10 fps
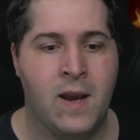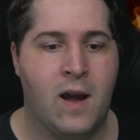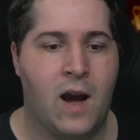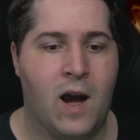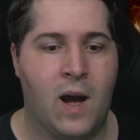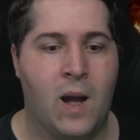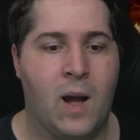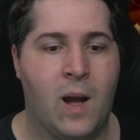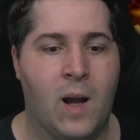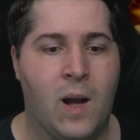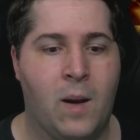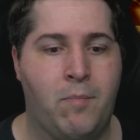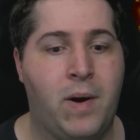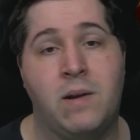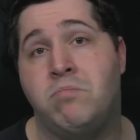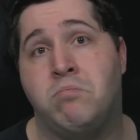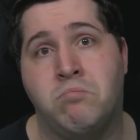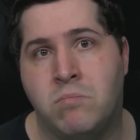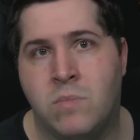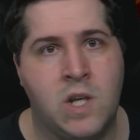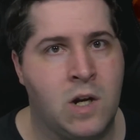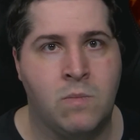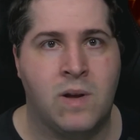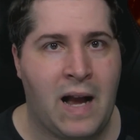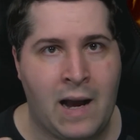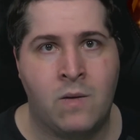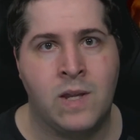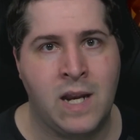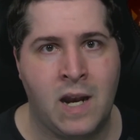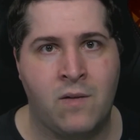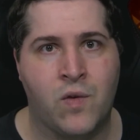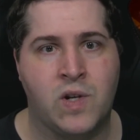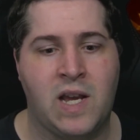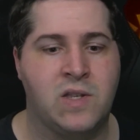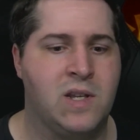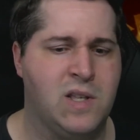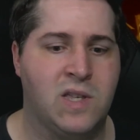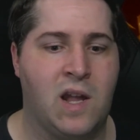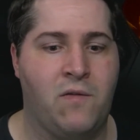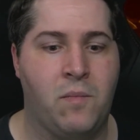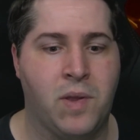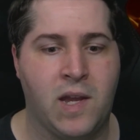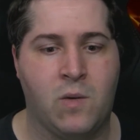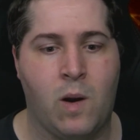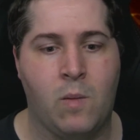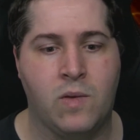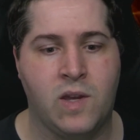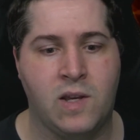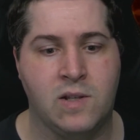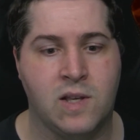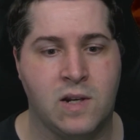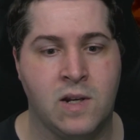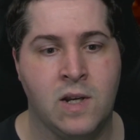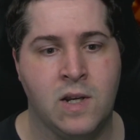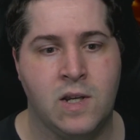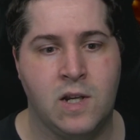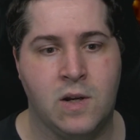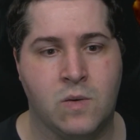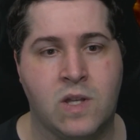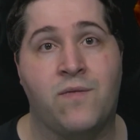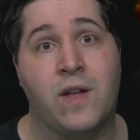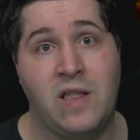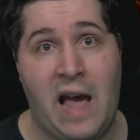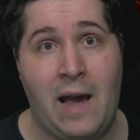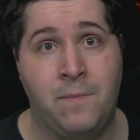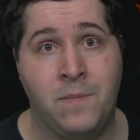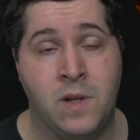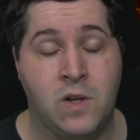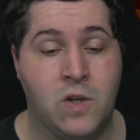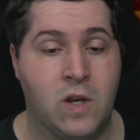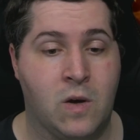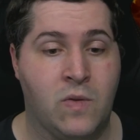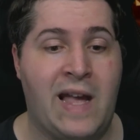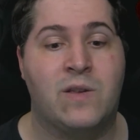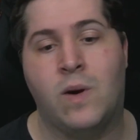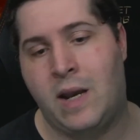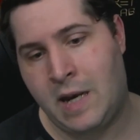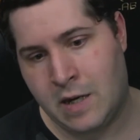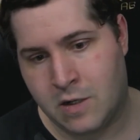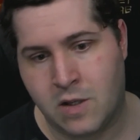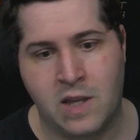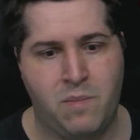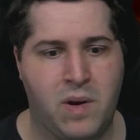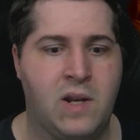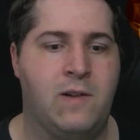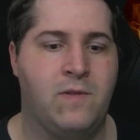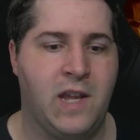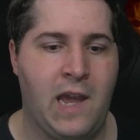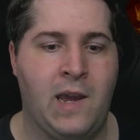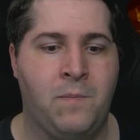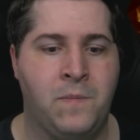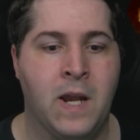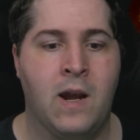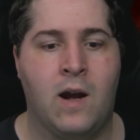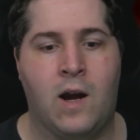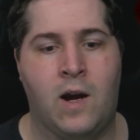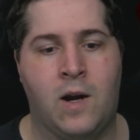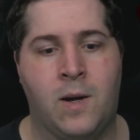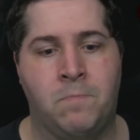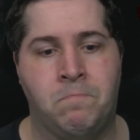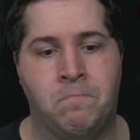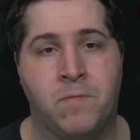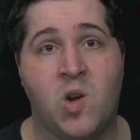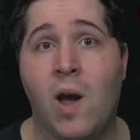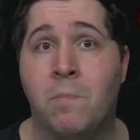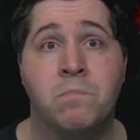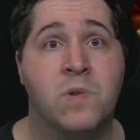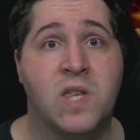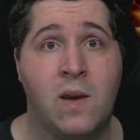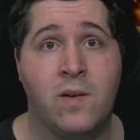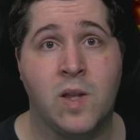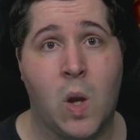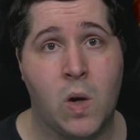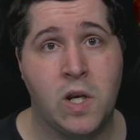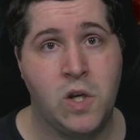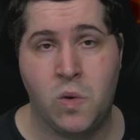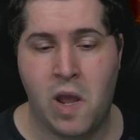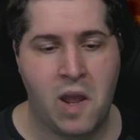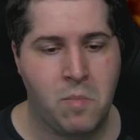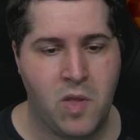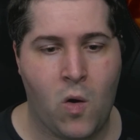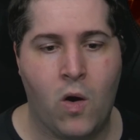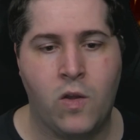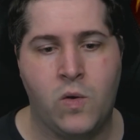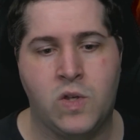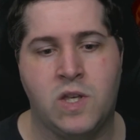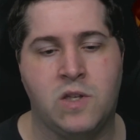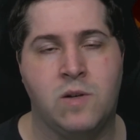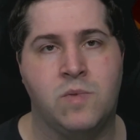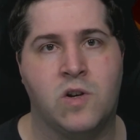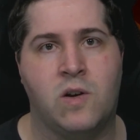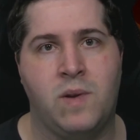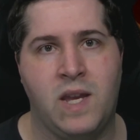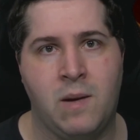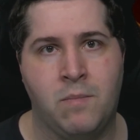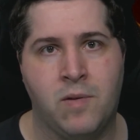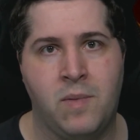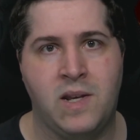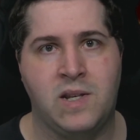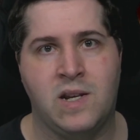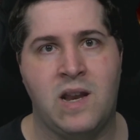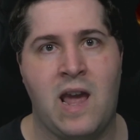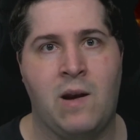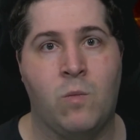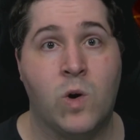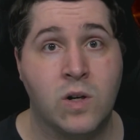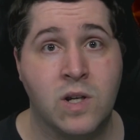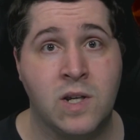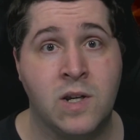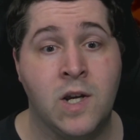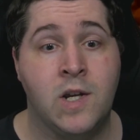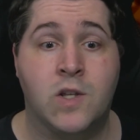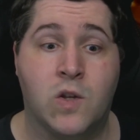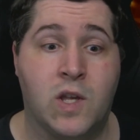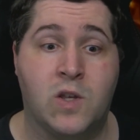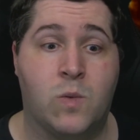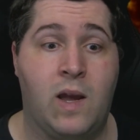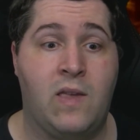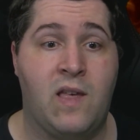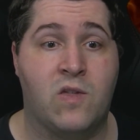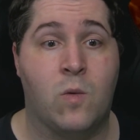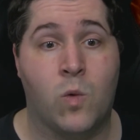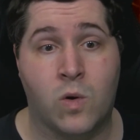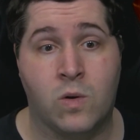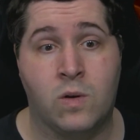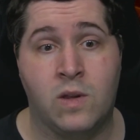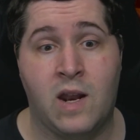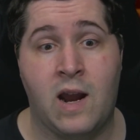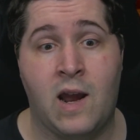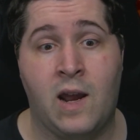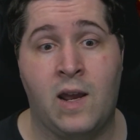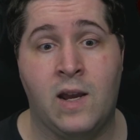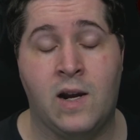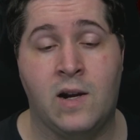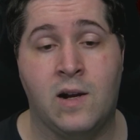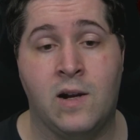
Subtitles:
But, you know, I'll need it for testing stuff and playing around with things and, you know, stuff like that. So that's why I need a delete button in the game. So yeah, saving, loading, new game, all those systems are going to be implemented and working. So this way that the world that I